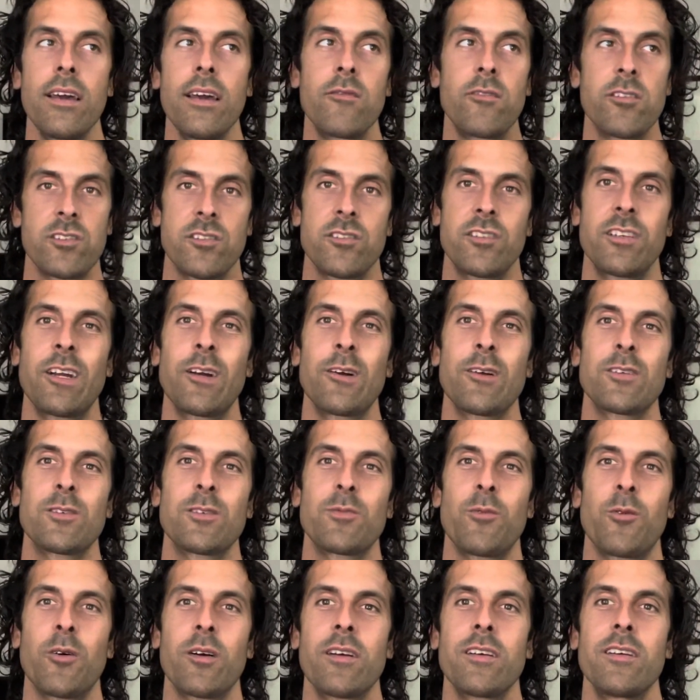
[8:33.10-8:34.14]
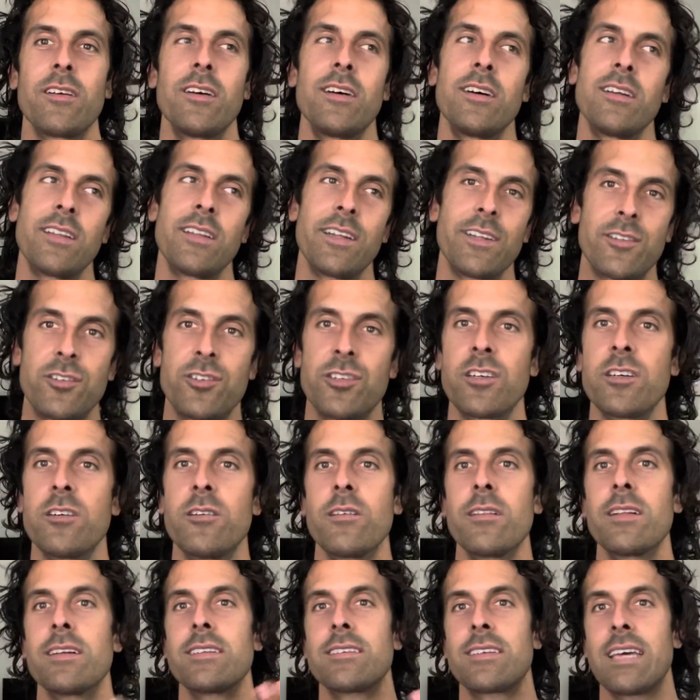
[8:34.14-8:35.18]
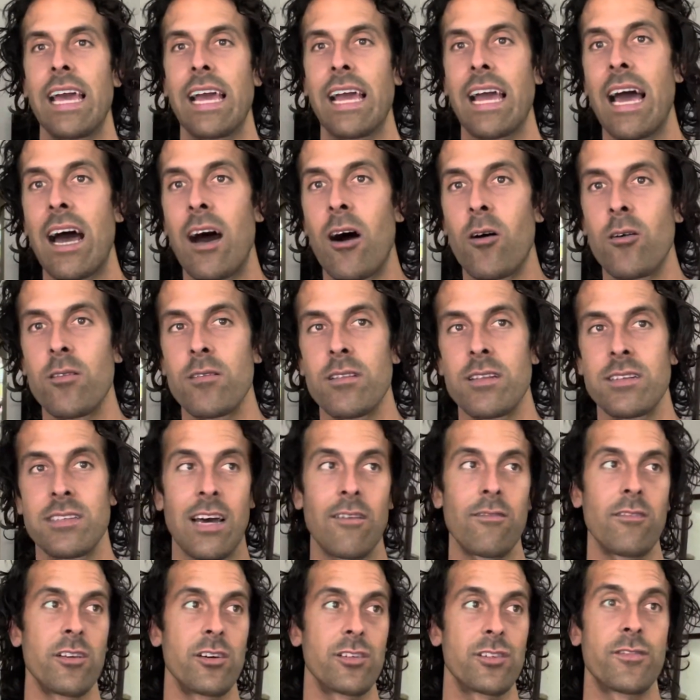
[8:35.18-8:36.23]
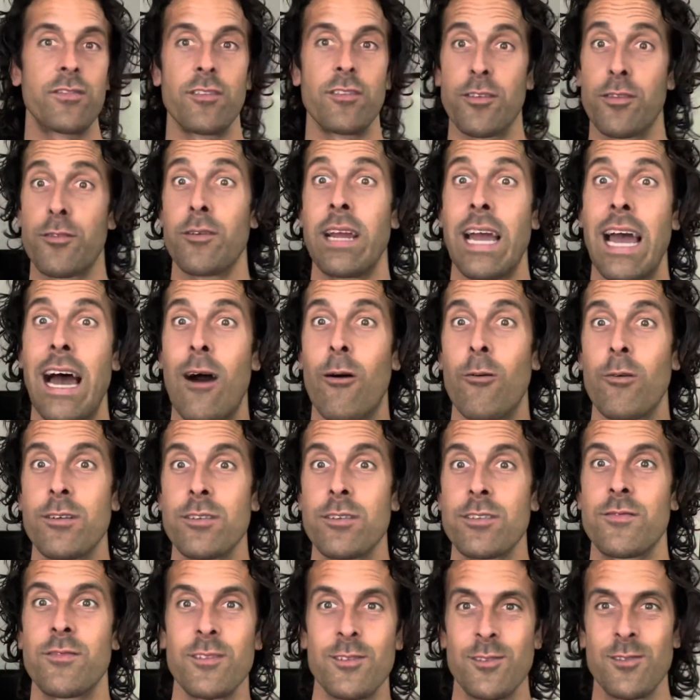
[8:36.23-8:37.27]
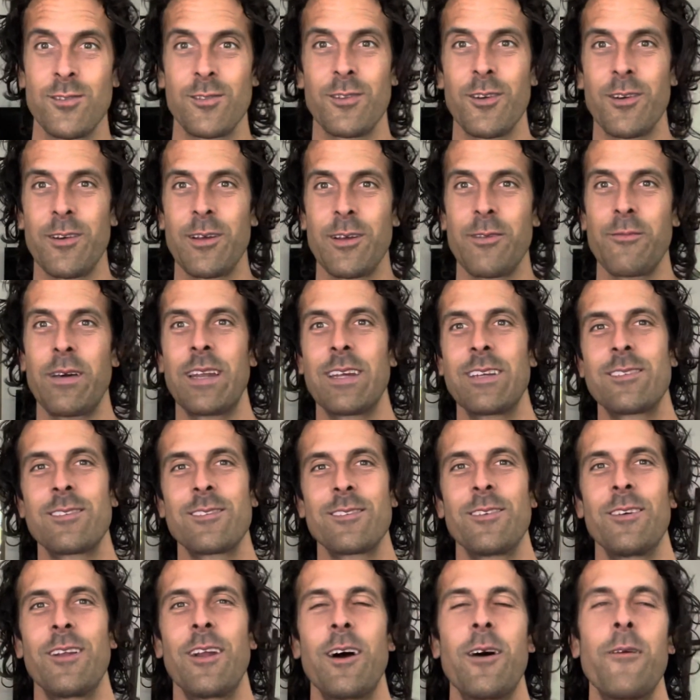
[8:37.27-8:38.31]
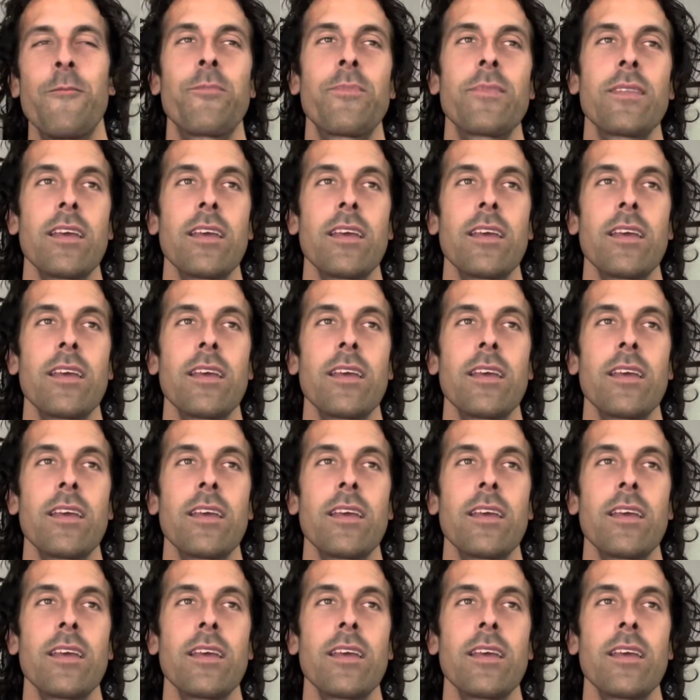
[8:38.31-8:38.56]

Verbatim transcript: versus here it's more let's chill let's hang out let's have lunch for three hours versus 30 minutes you know